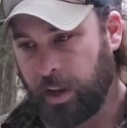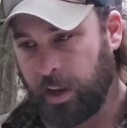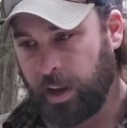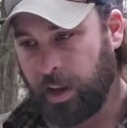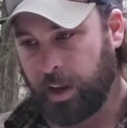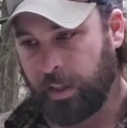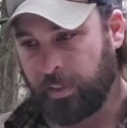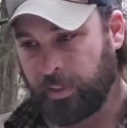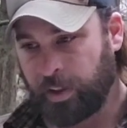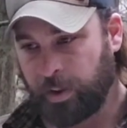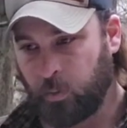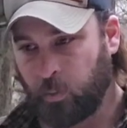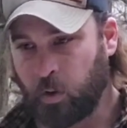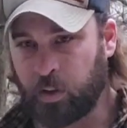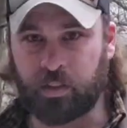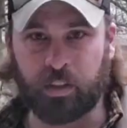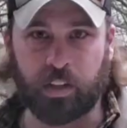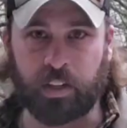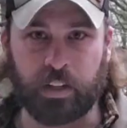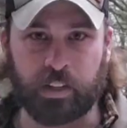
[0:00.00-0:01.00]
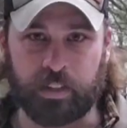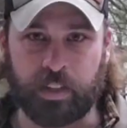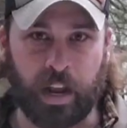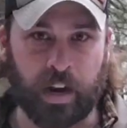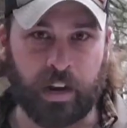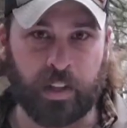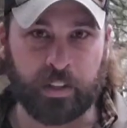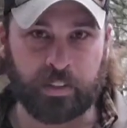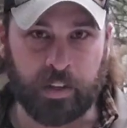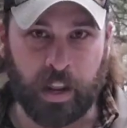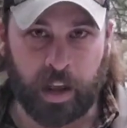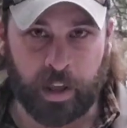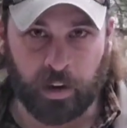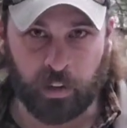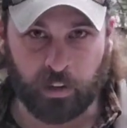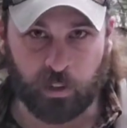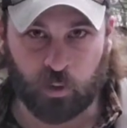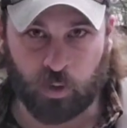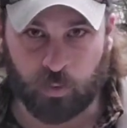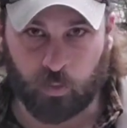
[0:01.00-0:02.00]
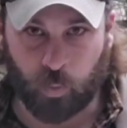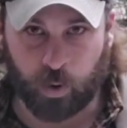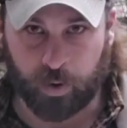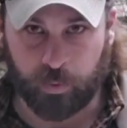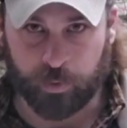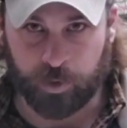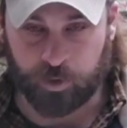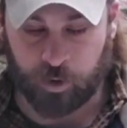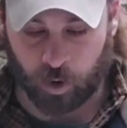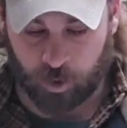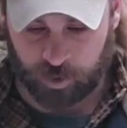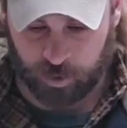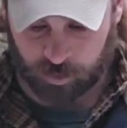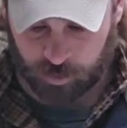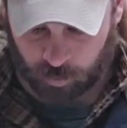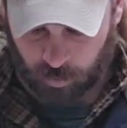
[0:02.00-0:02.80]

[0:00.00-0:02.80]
And then once it is dead, it's dead unless you have a way to recharge it.